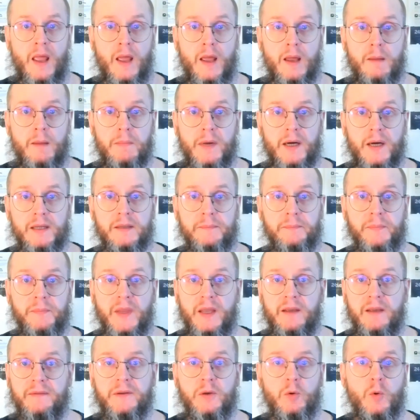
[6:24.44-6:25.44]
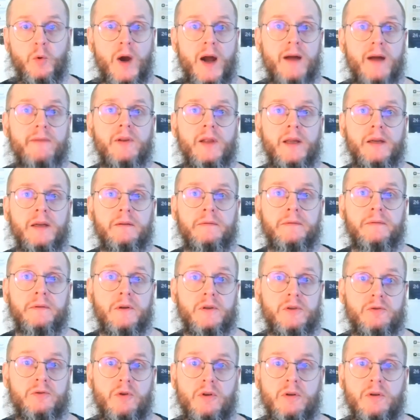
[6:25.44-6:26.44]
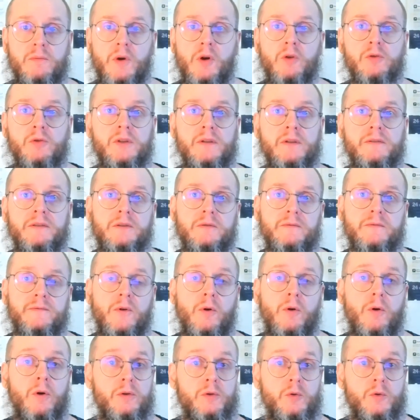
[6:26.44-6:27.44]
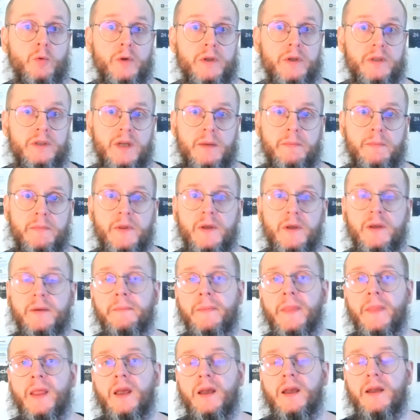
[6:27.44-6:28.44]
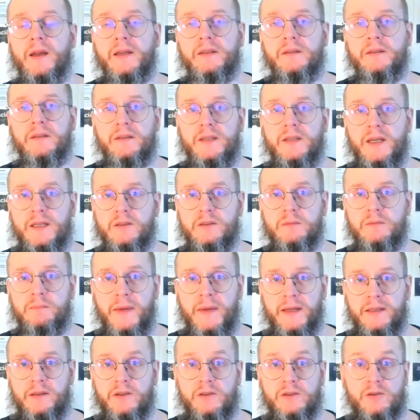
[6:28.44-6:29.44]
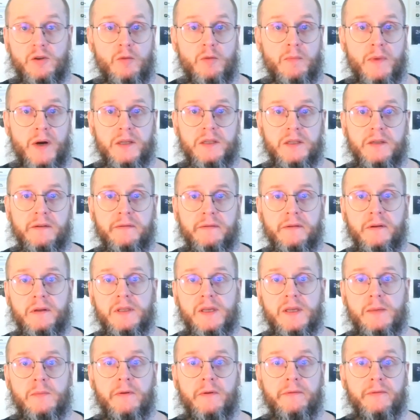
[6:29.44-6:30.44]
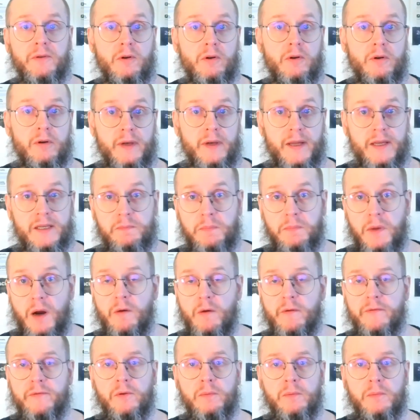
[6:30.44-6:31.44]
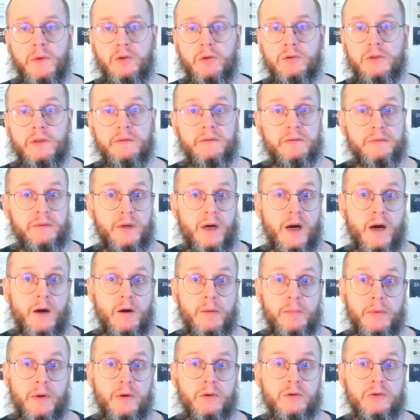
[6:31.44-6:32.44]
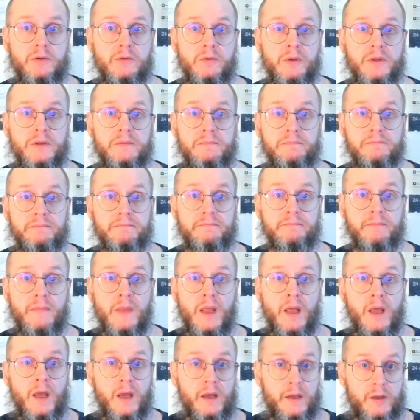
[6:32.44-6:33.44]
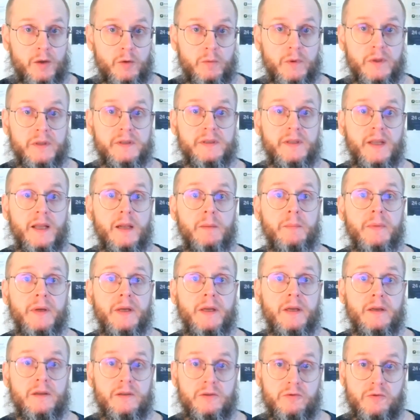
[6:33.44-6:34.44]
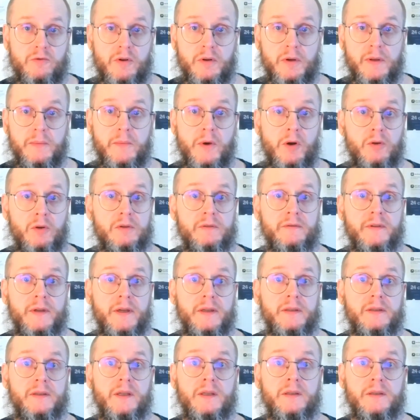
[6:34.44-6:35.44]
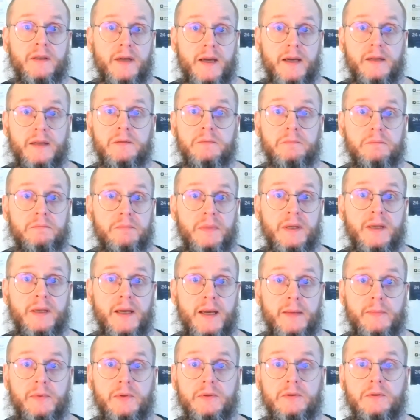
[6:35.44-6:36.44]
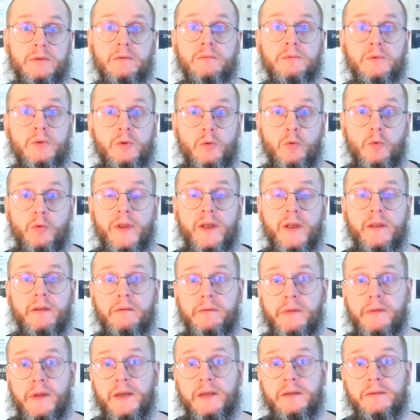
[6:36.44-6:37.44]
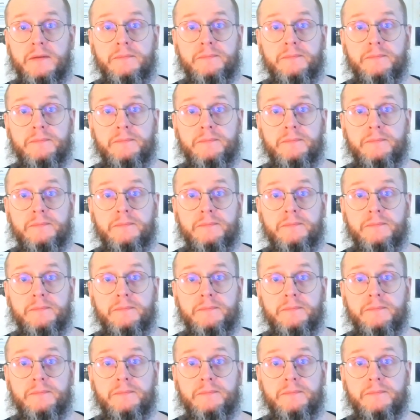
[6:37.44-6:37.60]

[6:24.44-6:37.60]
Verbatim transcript: But if you have a lot of strong motives for doing something, it doesn't matter so much if some of your less powerful motives are opposed to it. You will still be strongly motivated and be able to do that thing.